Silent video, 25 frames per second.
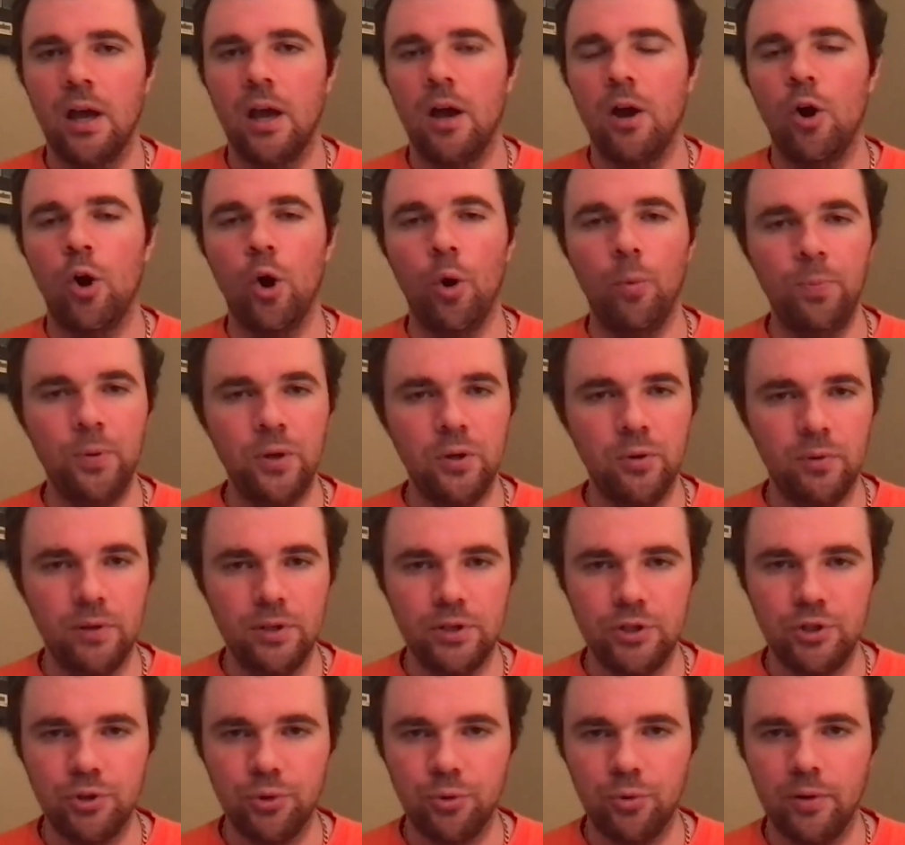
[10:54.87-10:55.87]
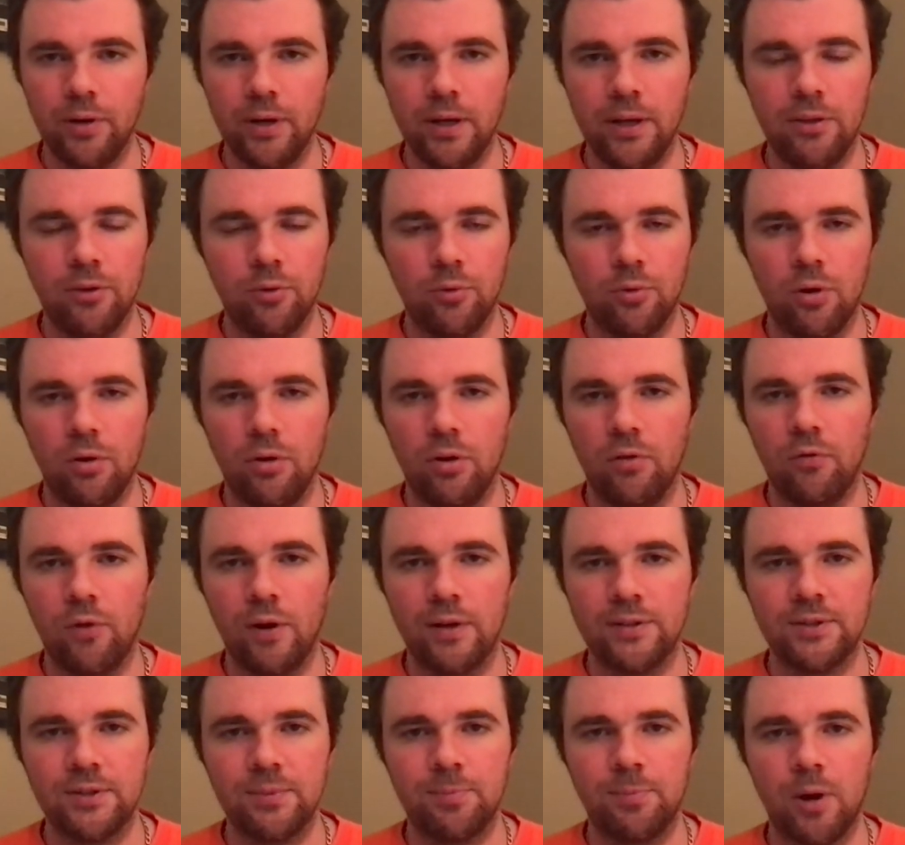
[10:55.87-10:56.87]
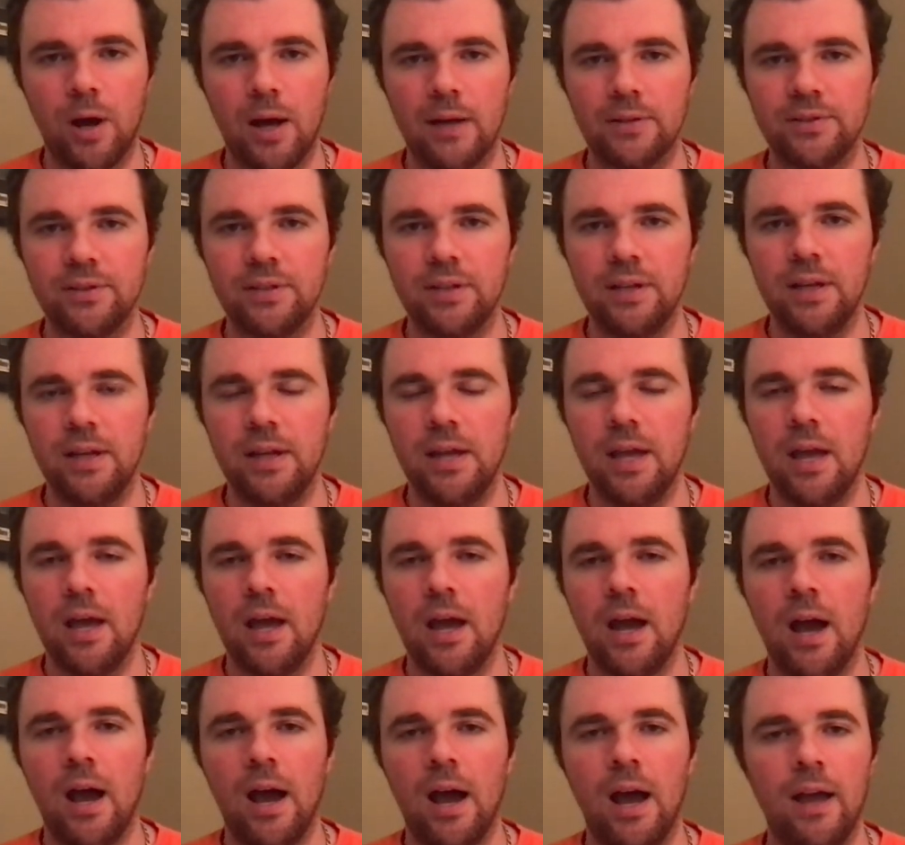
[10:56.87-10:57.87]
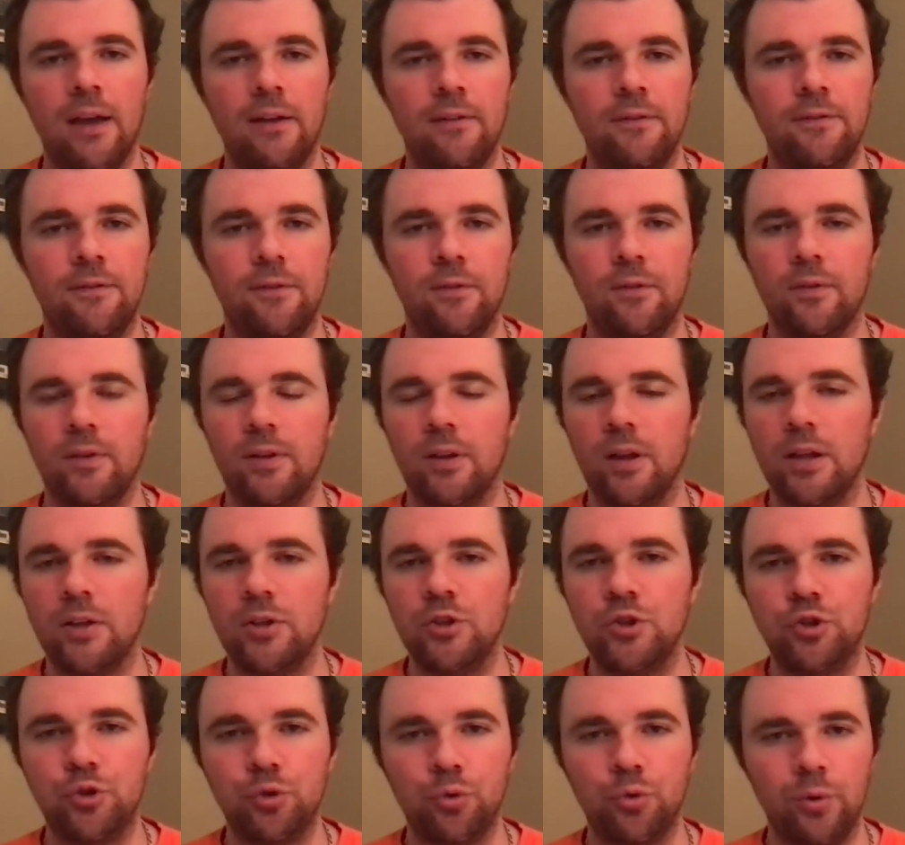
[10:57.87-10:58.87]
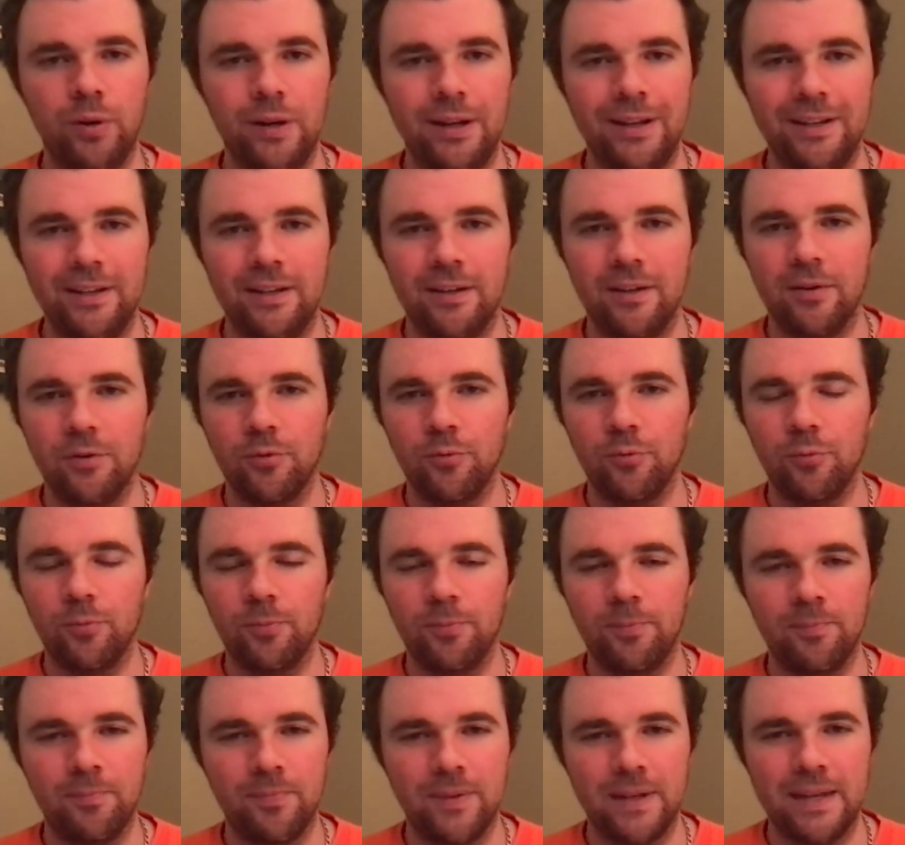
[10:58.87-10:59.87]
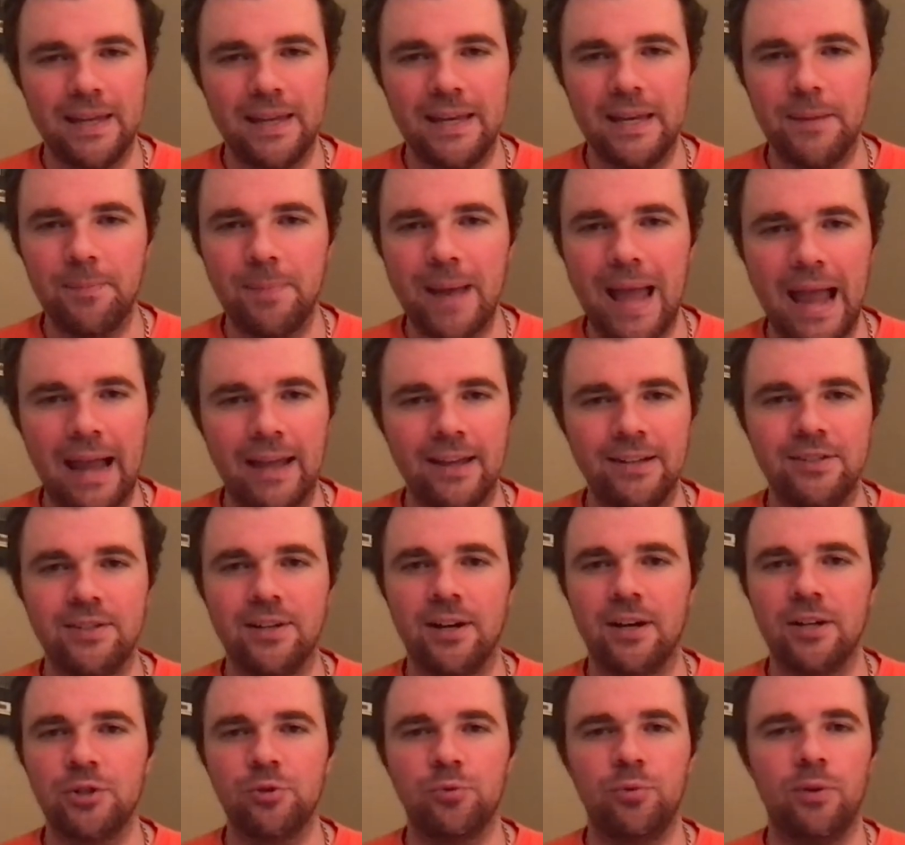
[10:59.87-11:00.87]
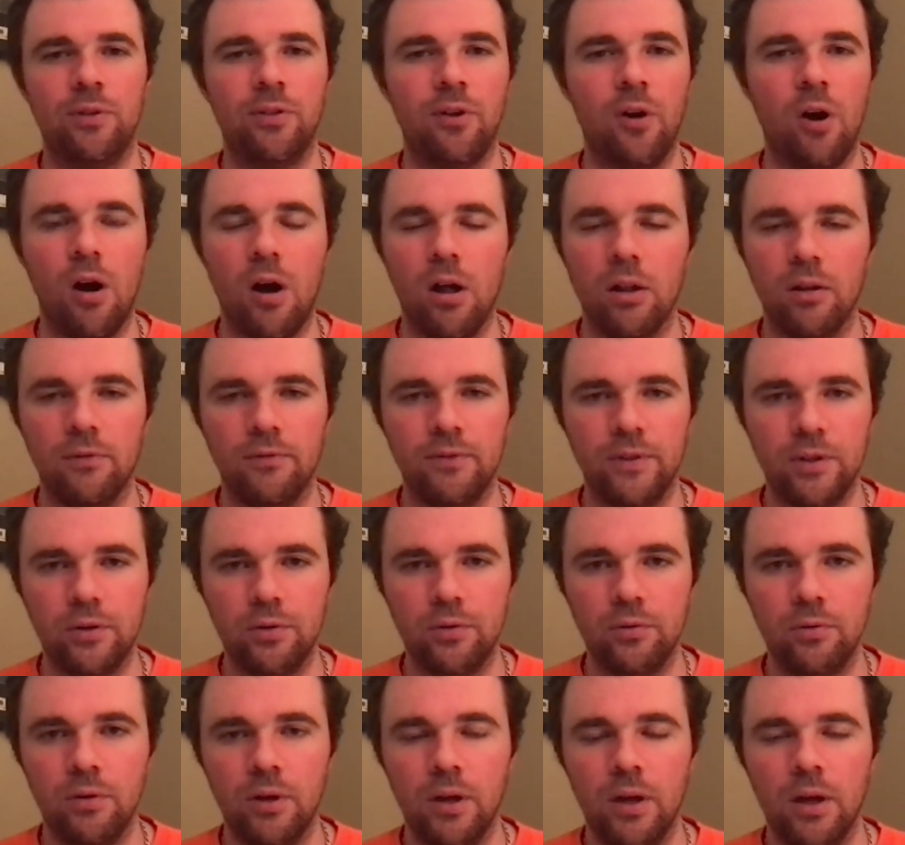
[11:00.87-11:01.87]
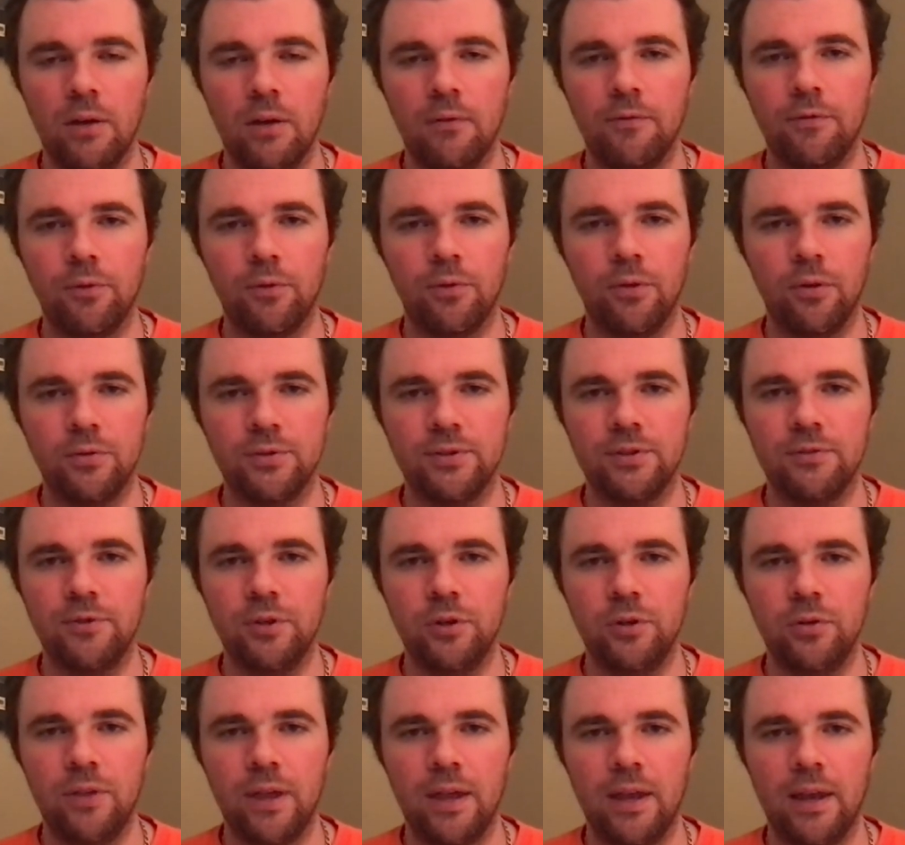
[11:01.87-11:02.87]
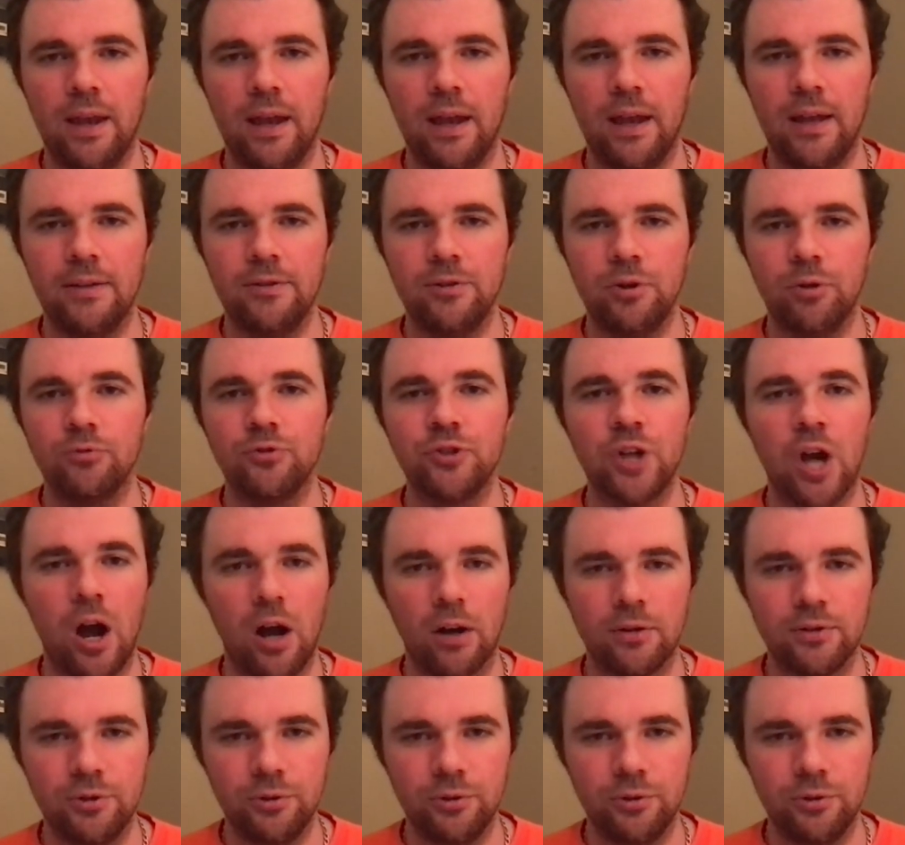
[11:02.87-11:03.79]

Hope you enjoy The Road of Reciprocity. I've enjoyed getting back in touch with all of you, for those of you that I don't talk to